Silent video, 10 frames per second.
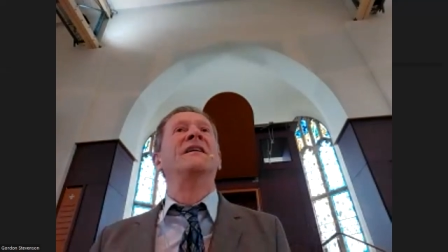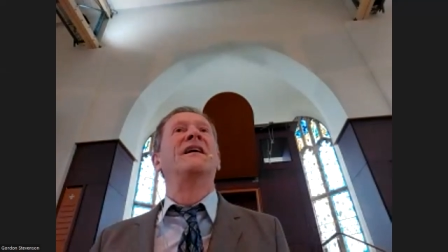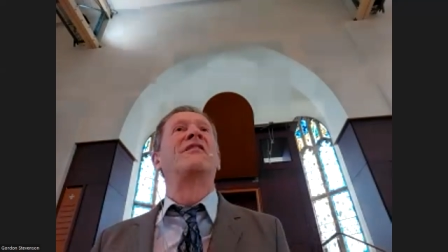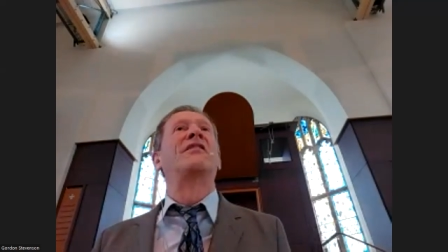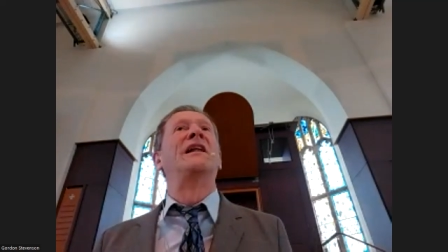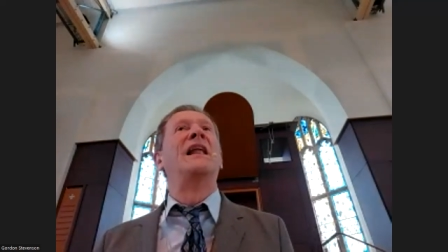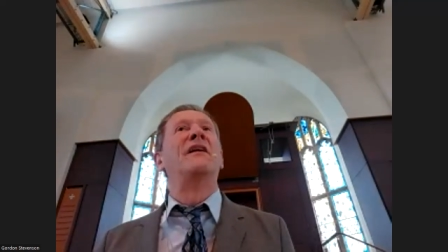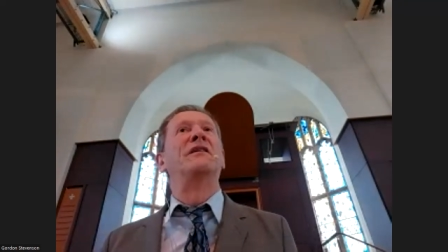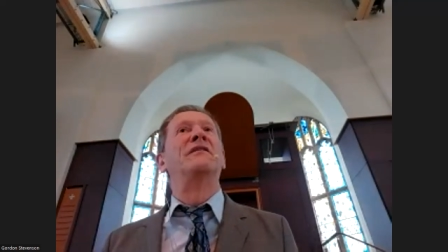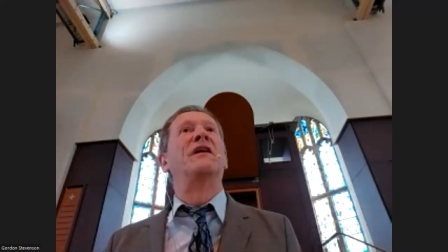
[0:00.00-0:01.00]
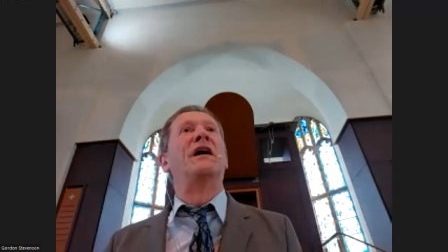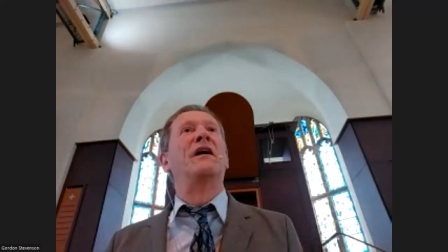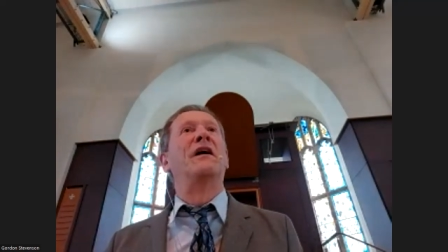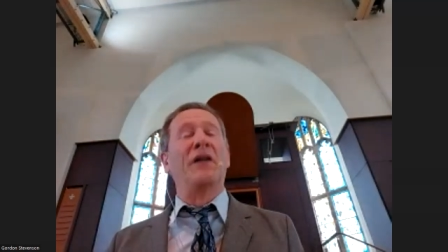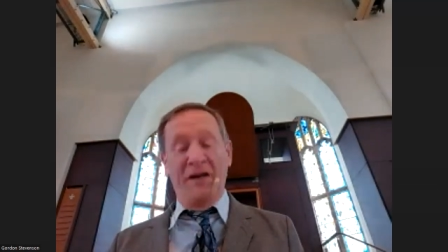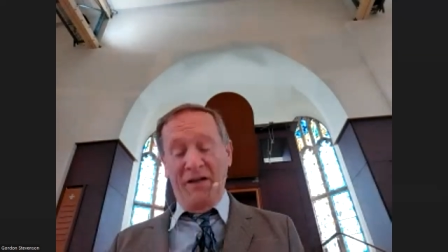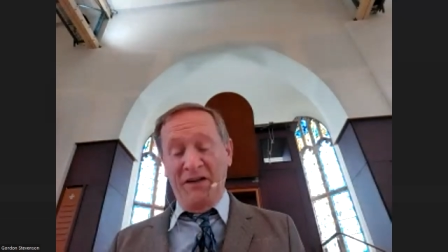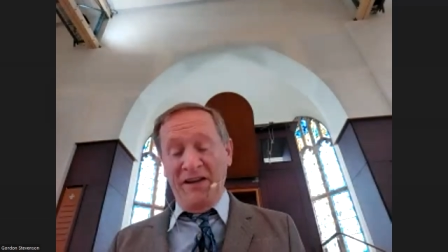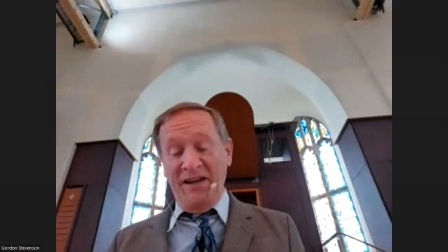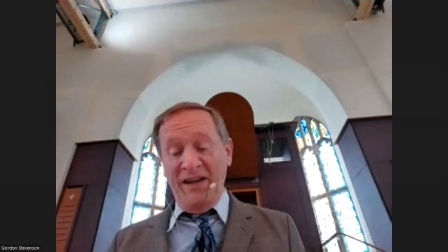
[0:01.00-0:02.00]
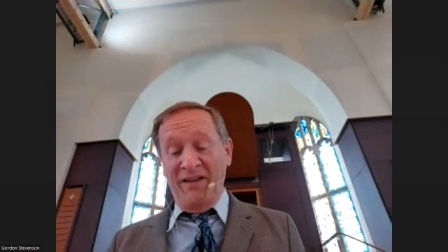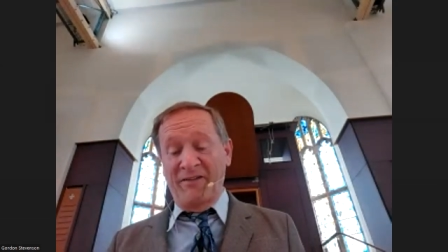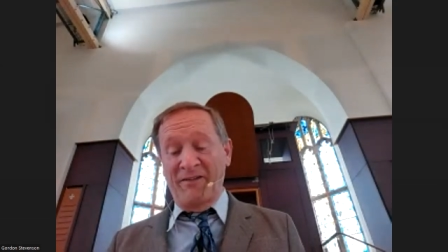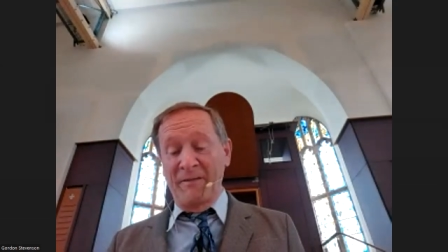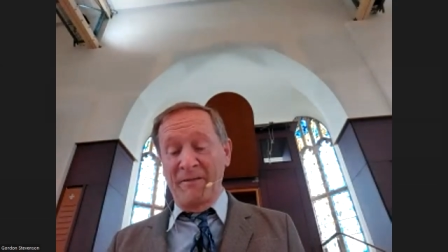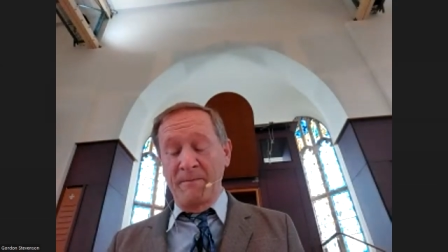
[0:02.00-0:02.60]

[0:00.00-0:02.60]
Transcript: as the loving father that he is.